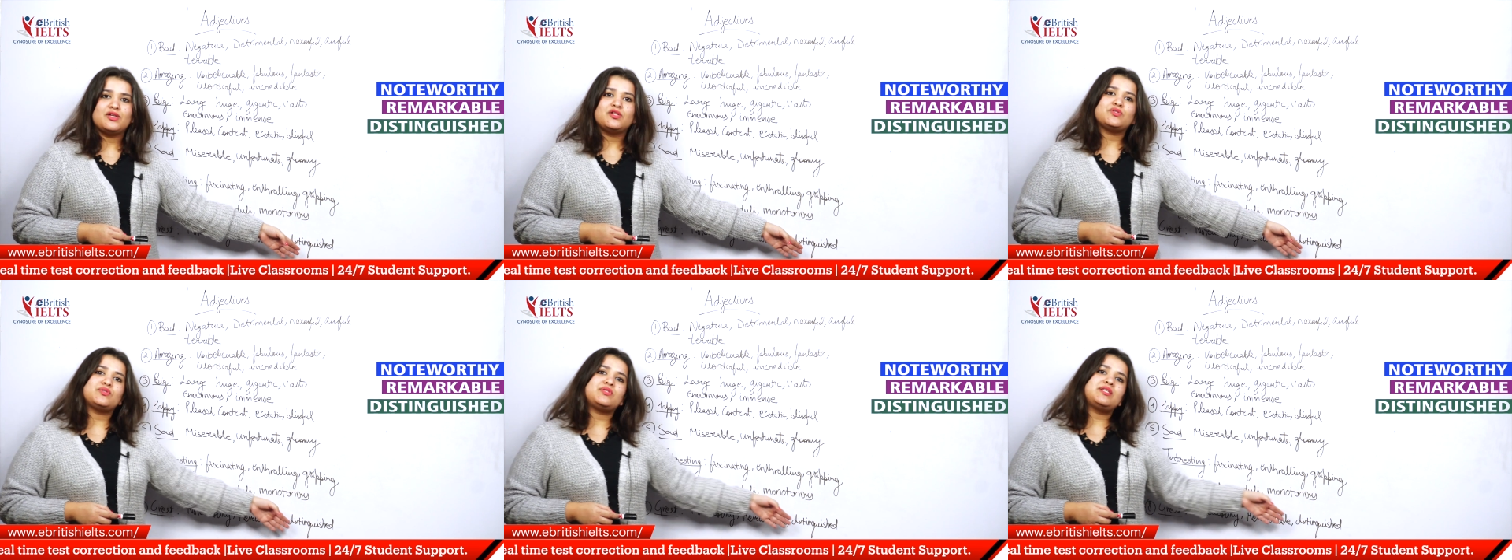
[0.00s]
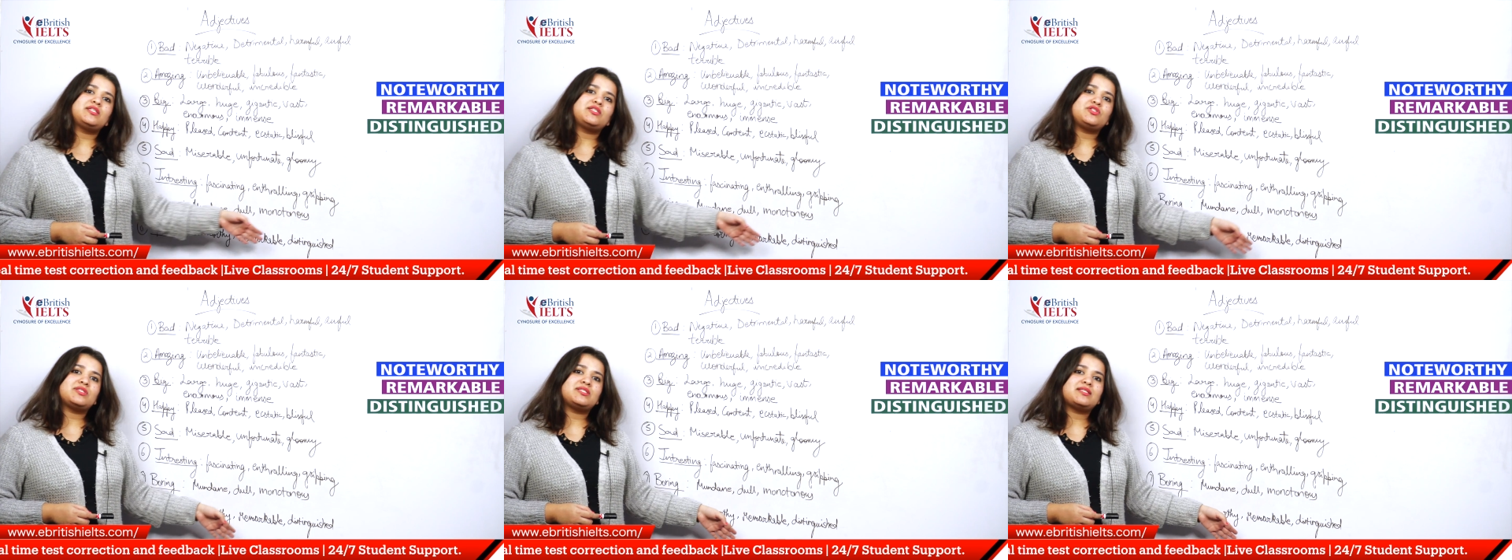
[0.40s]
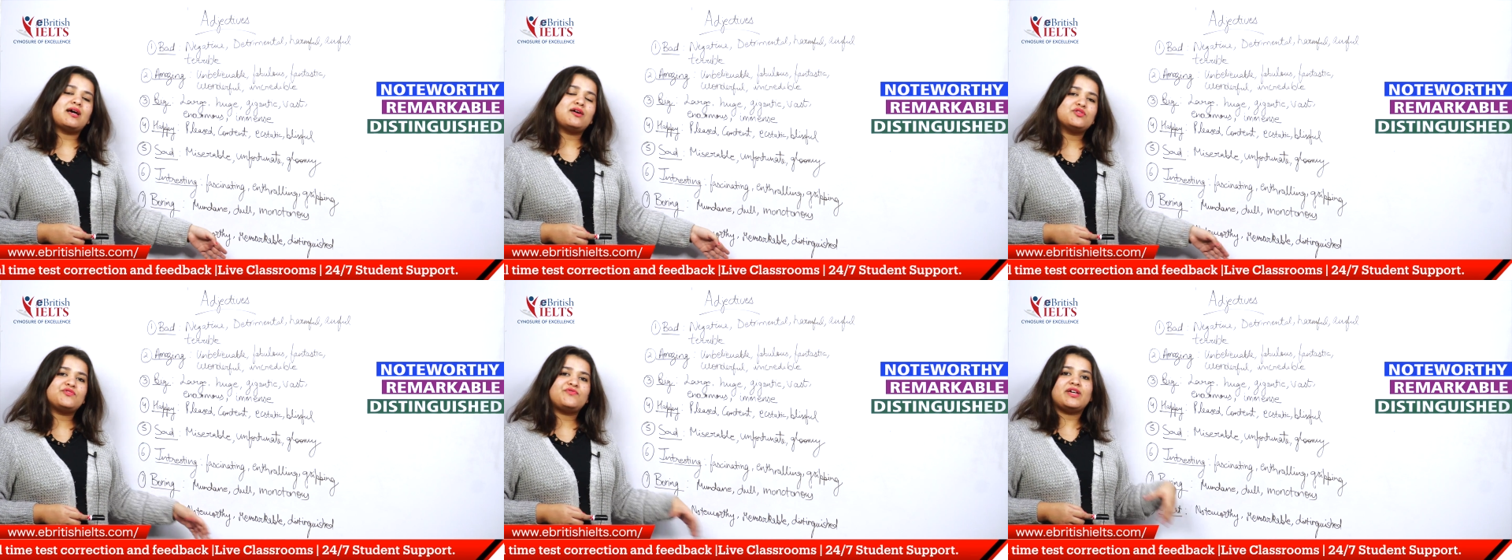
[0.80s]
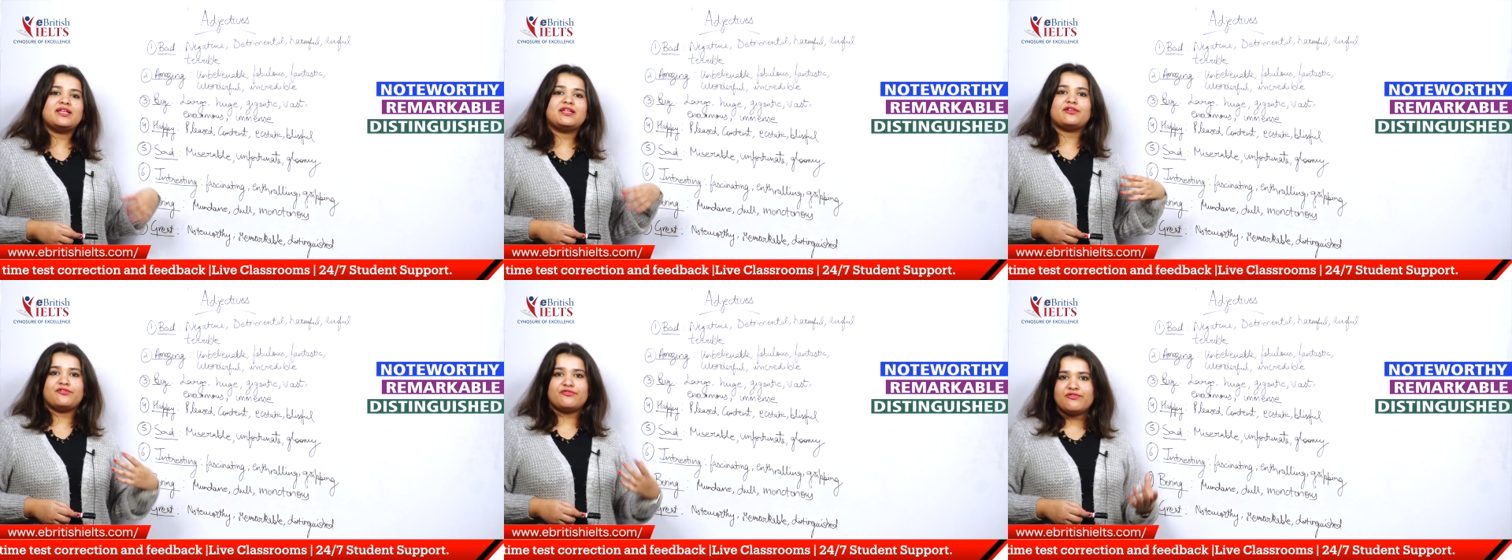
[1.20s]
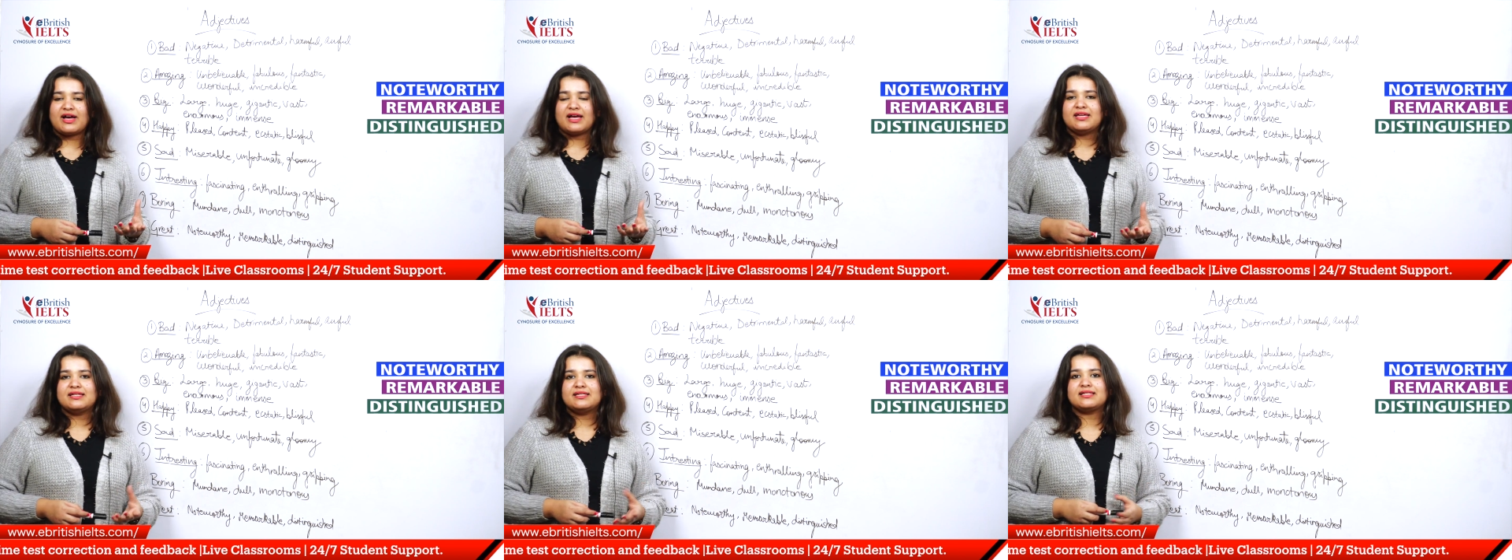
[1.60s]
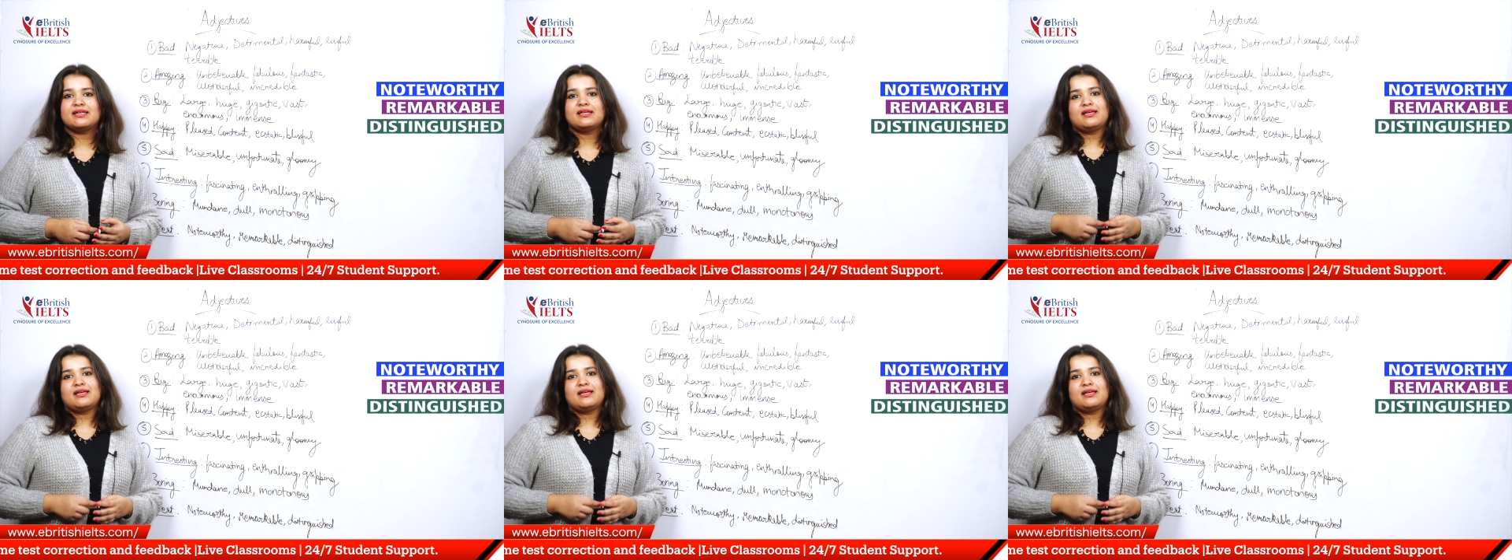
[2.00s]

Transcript: So this just sounds very refined.